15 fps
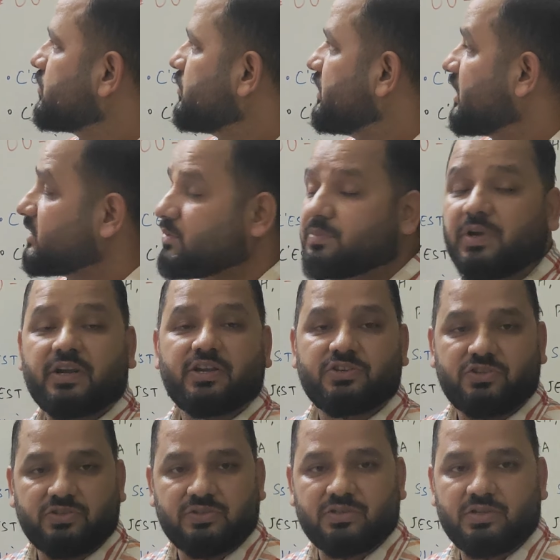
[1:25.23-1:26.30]
So there are some
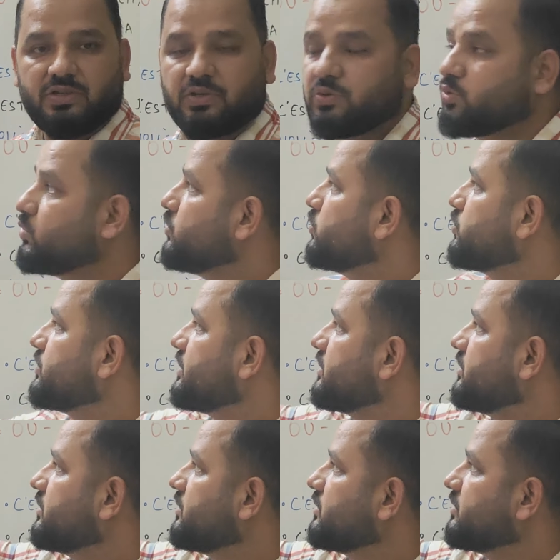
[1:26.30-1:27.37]
conditions to
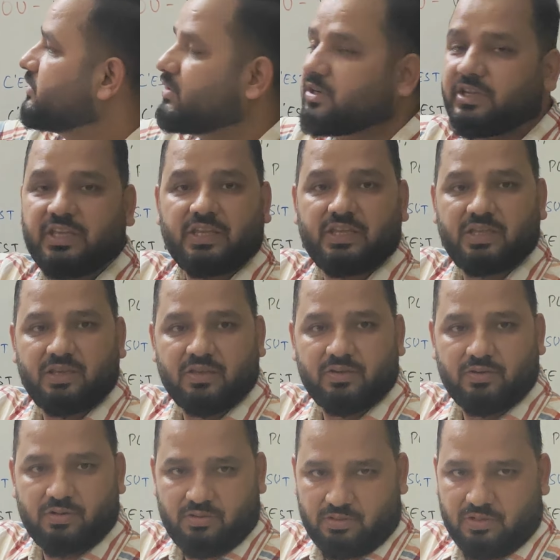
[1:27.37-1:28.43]
using the qui
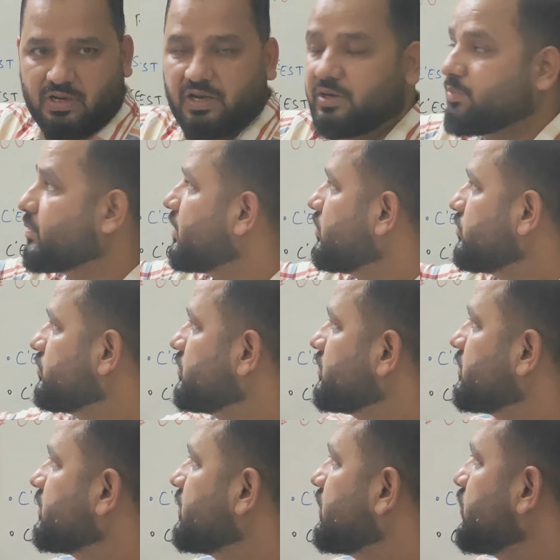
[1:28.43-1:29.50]
relative pronoun,
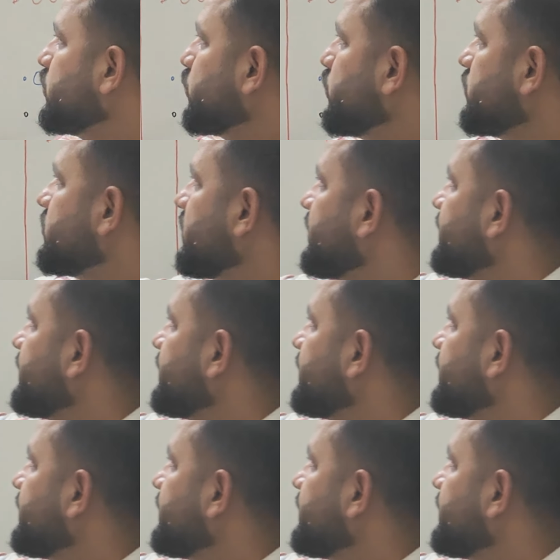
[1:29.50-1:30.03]
which